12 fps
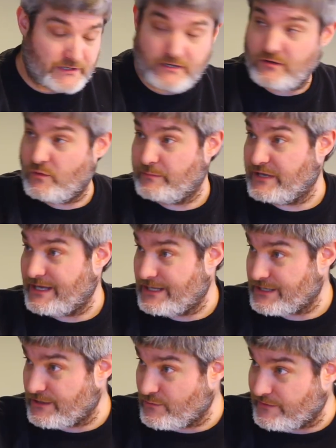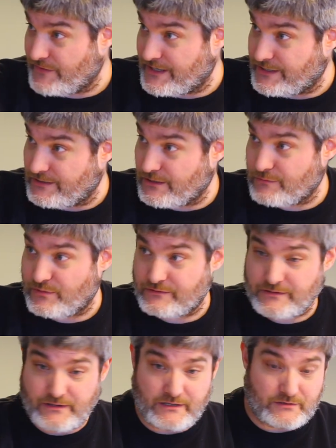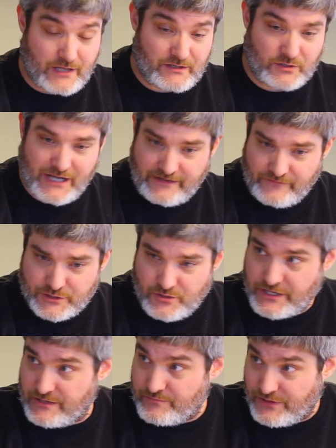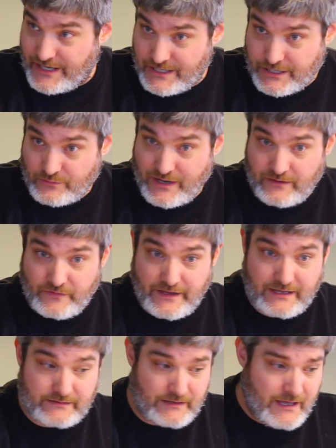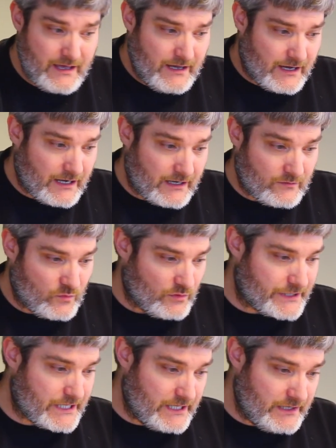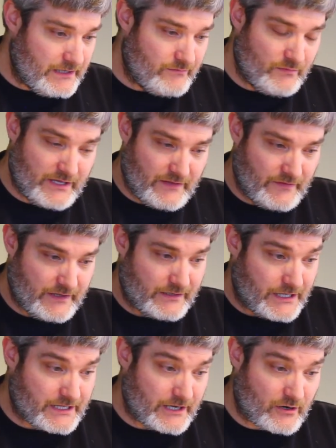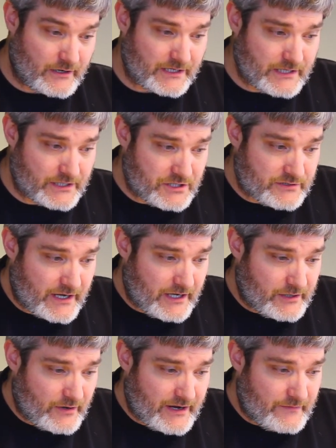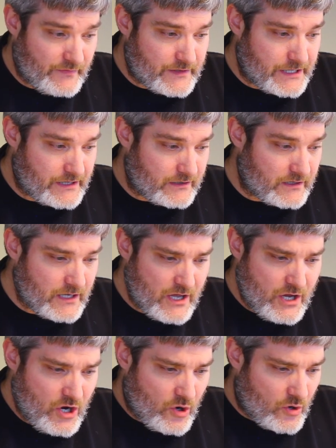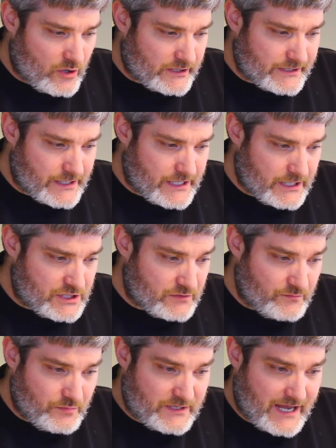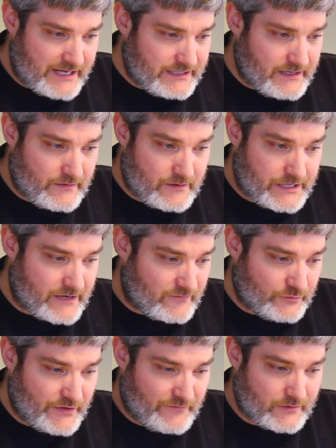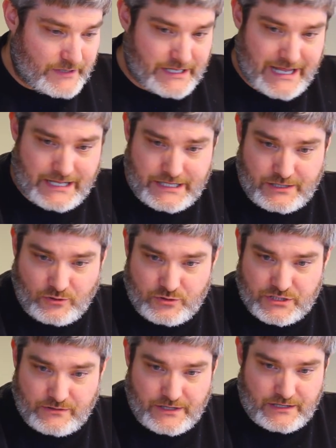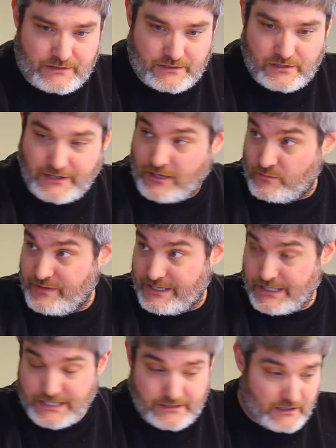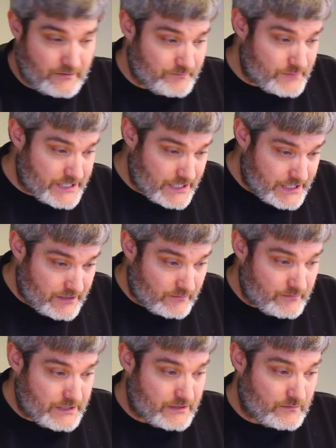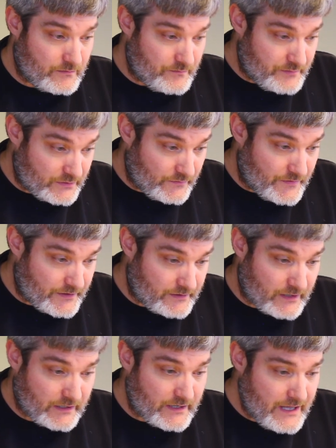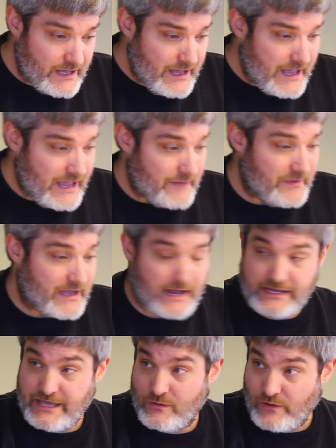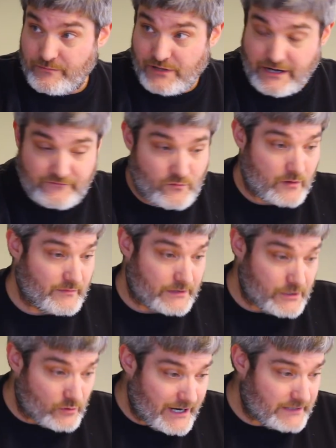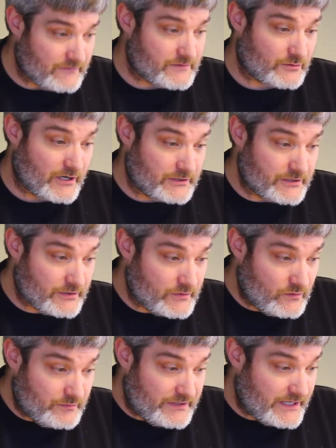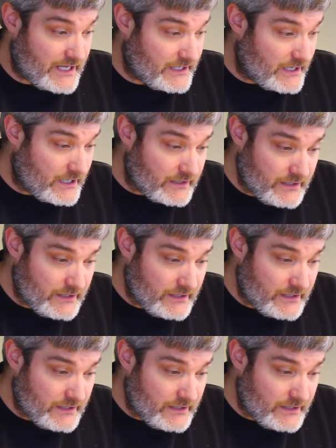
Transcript: uh, webcast, is what that is. But, yep. uh, a, lot, a, lot, of interesting plans around that. Yep. Uh, we'll see in the in-state architecture diagram this. Uh, organization tied together several different SaaS solutions and cloud-based um, systems to build their uh, API right. gateway platform. Azure Active Directory would be a uh,